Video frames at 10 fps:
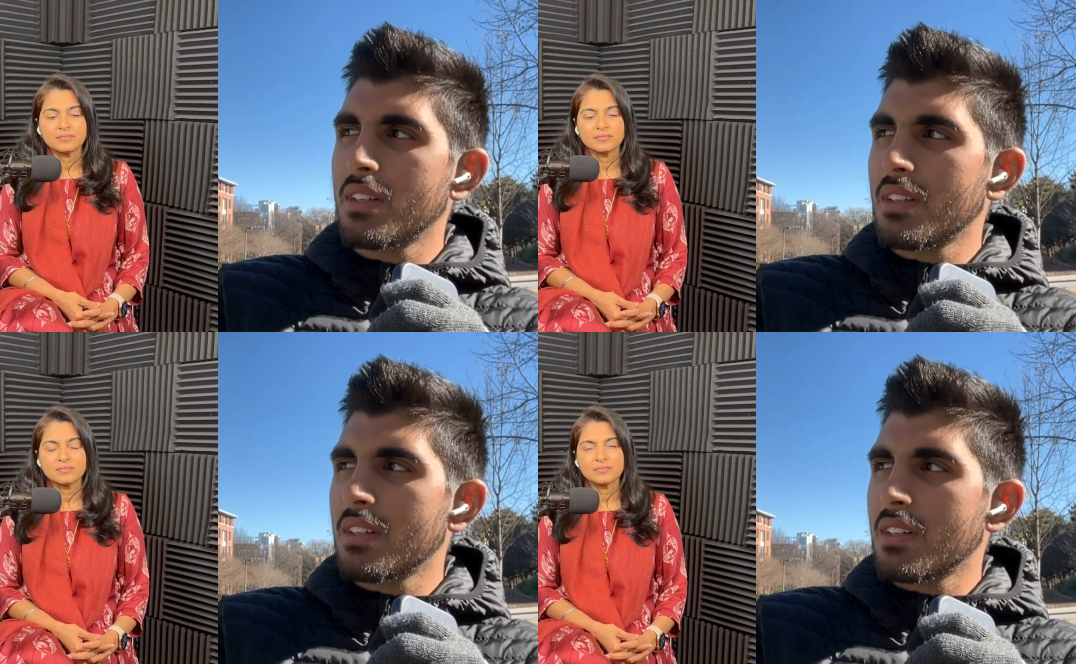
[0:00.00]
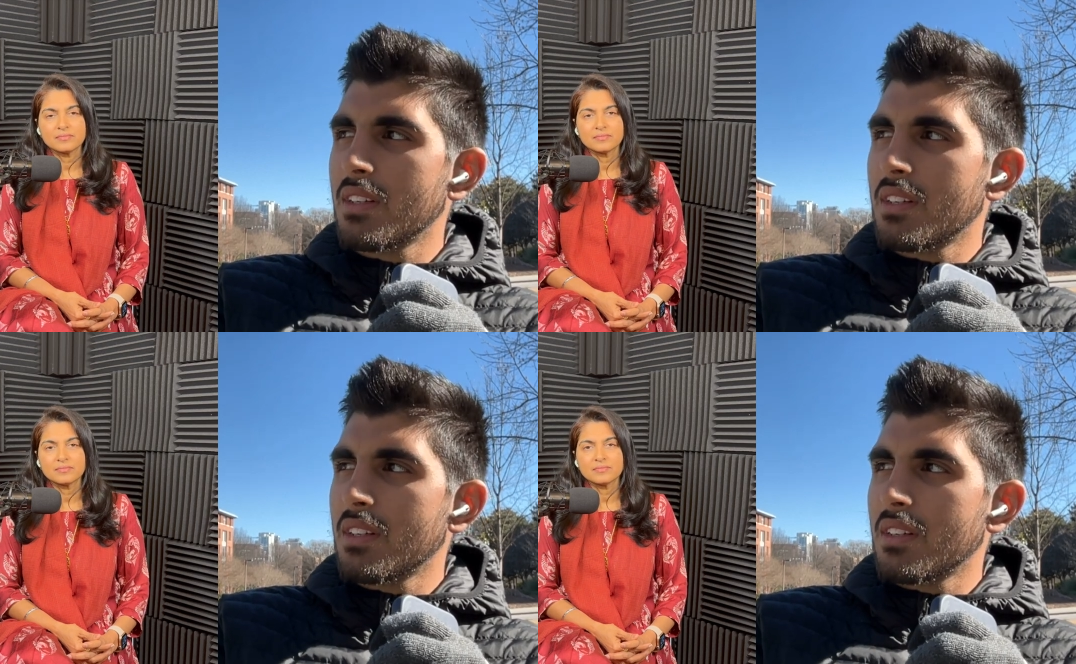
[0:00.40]

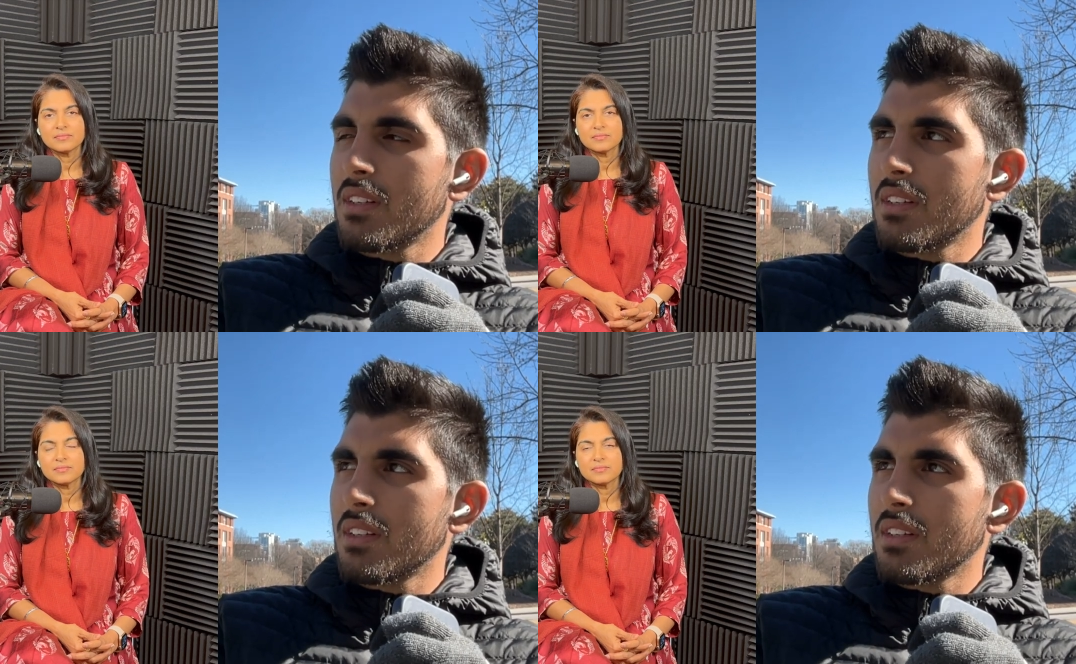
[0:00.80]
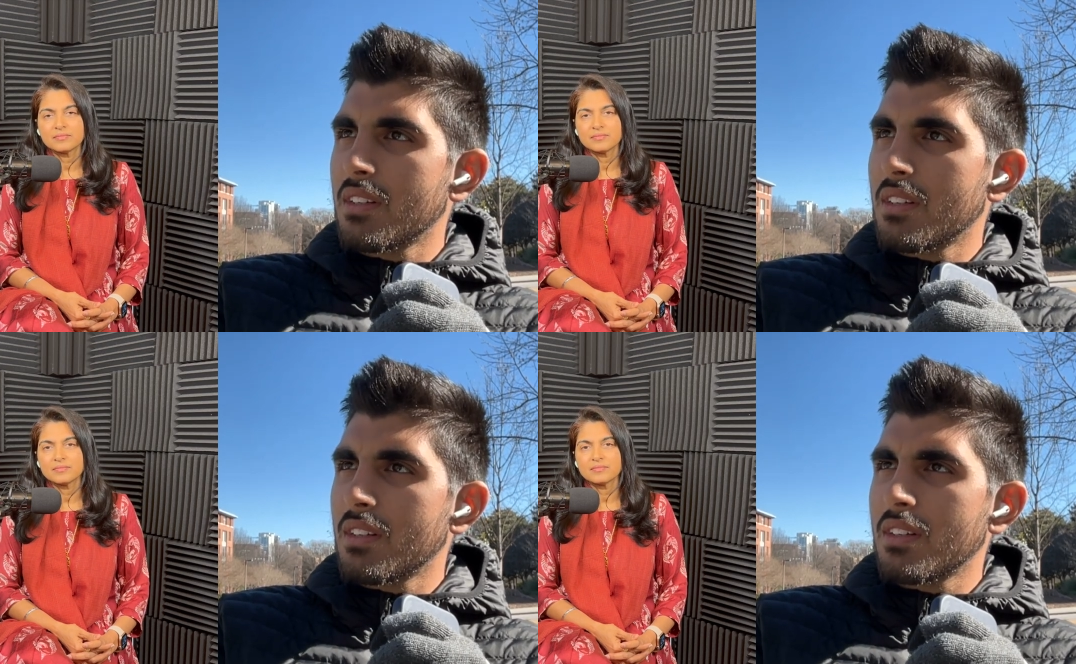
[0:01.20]

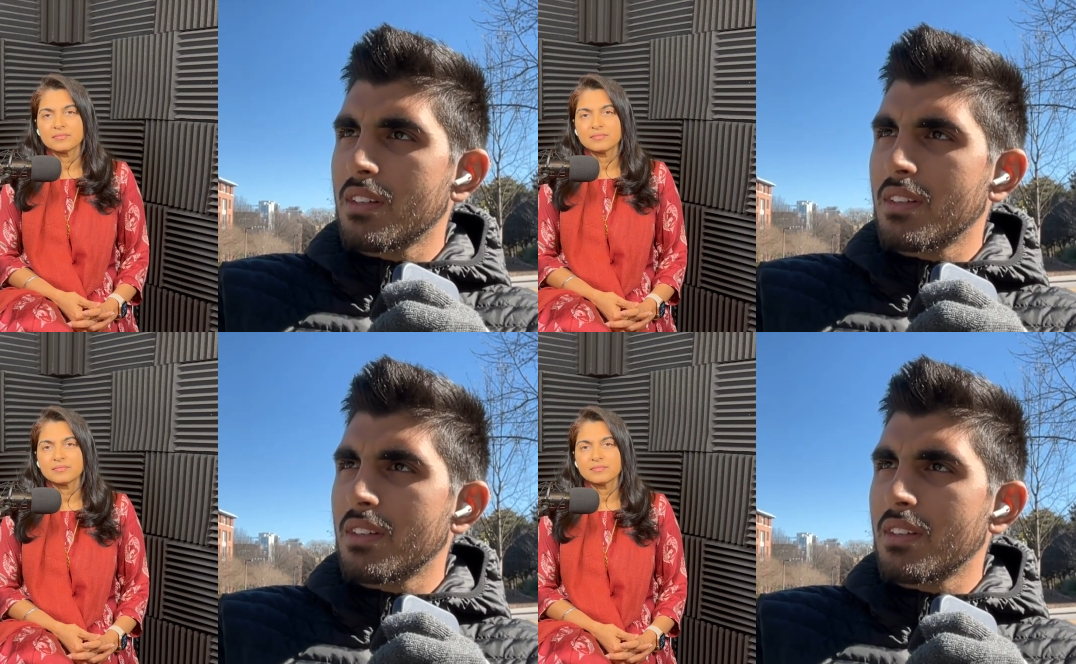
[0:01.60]
Nothing is said.